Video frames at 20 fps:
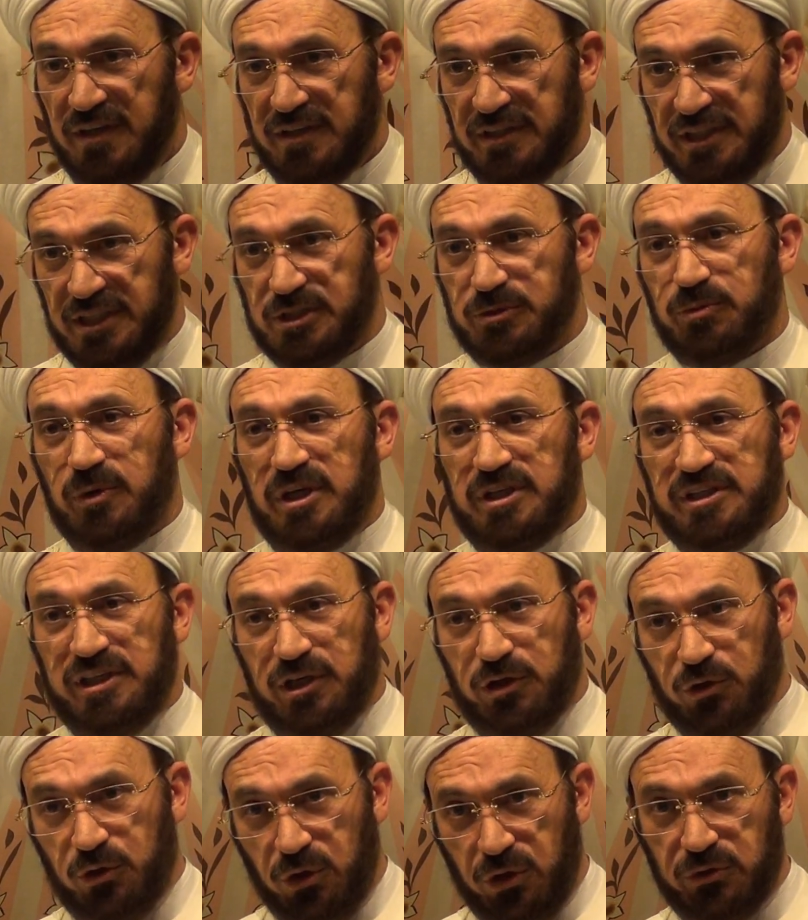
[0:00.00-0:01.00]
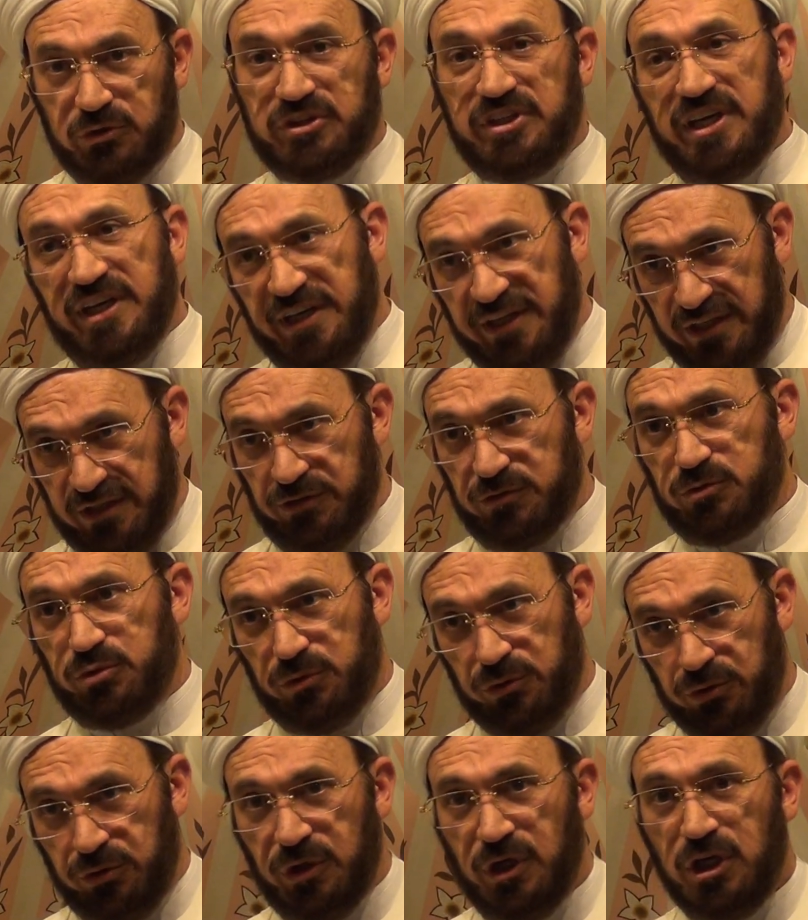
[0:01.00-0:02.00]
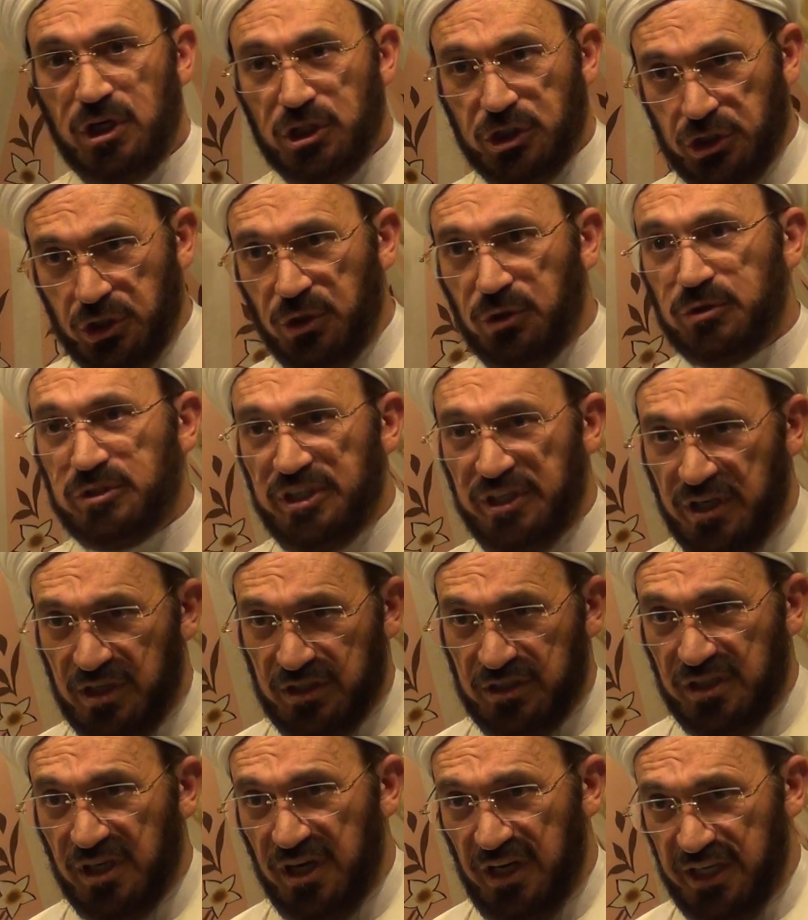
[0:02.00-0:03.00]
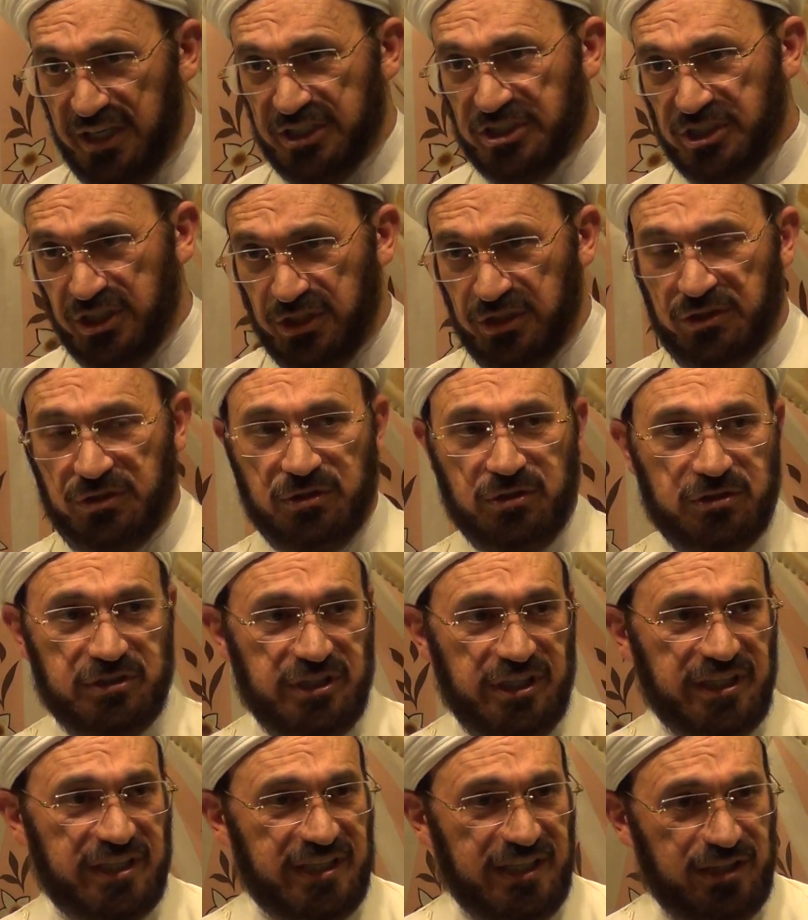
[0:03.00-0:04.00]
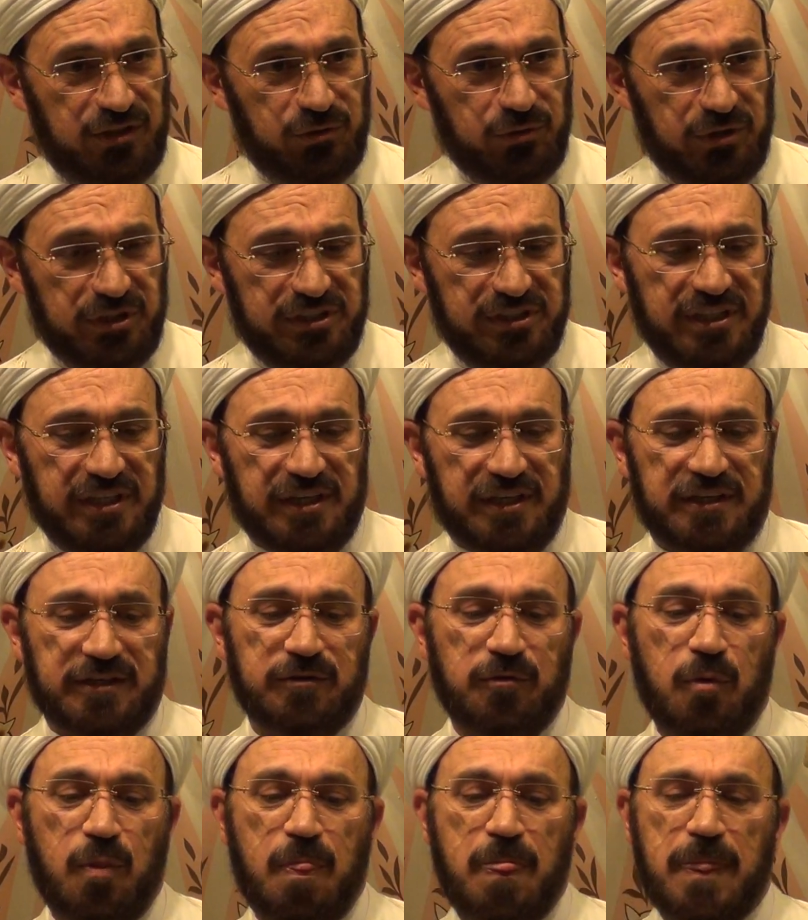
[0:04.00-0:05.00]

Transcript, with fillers: This is why they go there to show they are Daesh. They, don't, they can do it here.